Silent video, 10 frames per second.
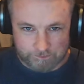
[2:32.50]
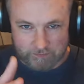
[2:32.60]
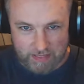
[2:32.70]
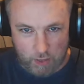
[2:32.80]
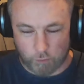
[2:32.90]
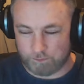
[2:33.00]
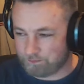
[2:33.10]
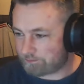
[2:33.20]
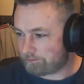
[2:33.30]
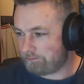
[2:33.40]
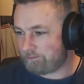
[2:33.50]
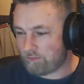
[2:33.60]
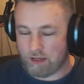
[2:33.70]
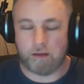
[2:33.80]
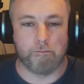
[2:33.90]
Now,
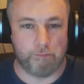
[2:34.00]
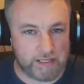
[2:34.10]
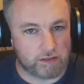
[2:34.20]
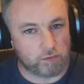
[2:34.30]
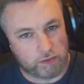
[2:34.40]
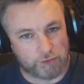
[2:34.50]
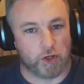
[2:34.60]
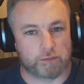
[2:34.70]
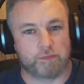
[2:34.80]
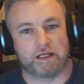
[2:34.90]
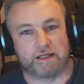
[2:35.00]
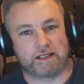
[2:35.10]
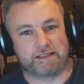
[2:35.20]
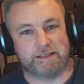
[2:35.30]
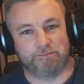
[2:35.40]
Beale will not play that
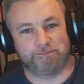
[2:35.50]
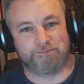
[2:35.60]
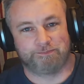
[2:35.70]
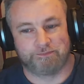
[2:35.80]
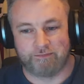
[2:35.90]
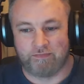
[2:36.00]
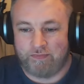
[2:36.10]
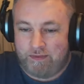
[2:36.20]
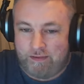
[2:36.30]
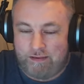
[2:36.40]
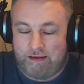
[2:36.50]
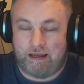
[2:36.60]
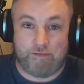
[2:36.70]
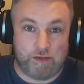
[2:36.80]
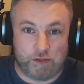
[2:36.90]
team.
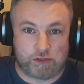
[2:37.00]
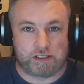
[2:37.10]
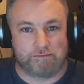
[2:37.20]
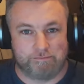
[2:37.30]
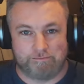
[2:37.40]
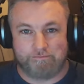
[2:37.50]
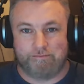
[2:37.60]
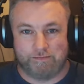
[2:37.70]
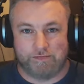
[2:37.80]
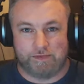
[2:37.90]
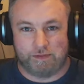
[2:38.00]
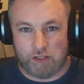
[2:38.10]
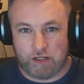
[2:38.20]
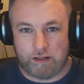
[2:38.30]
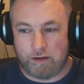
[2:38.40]
If he does, you
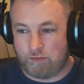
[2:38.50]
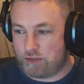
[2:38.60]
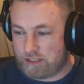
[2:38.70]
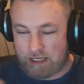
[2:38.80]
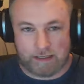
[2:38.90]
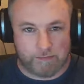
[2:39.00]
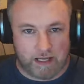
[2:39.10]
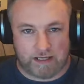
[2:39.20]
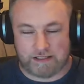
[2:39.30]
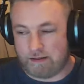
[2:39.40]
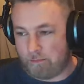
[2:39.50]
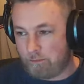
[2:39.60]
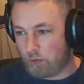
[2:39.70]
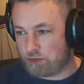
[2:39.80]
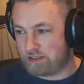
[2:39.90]
heard it here first, I'll eat my hat.
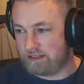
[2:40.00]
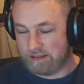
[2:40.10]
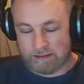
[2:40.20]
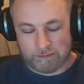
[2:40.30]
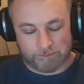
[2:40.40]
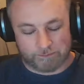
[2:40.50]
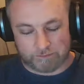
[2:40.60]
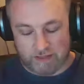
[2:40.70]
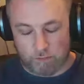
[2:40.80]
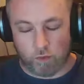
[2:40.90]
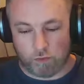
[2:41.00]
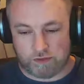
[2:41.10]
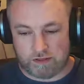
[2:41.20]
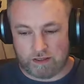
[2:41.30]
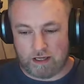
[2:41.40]
But he
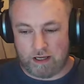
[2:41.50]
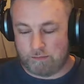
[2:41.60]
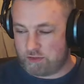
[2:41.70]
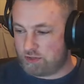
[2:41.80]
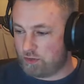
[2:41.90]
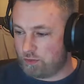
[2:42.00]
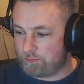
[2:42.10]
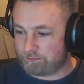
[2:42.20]
won't. So